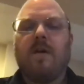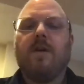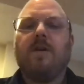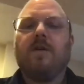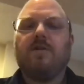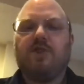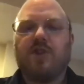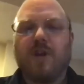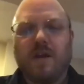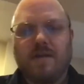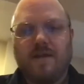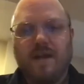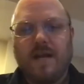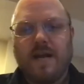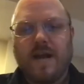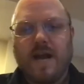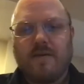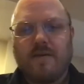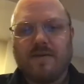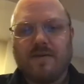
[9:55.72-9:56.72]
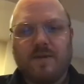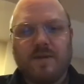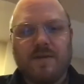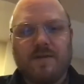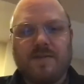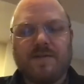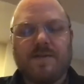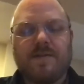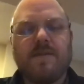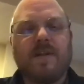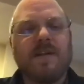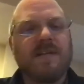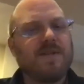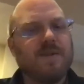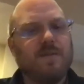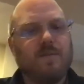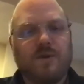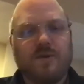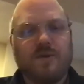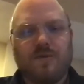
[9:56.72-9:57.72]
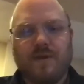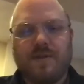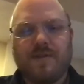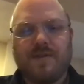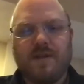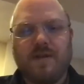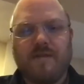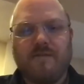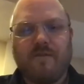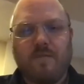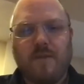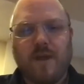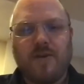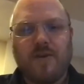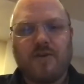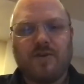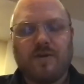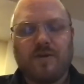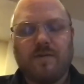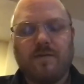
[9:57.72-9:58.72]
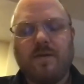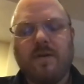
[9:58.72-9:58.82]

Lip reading: check the announcements. That's the most recent information.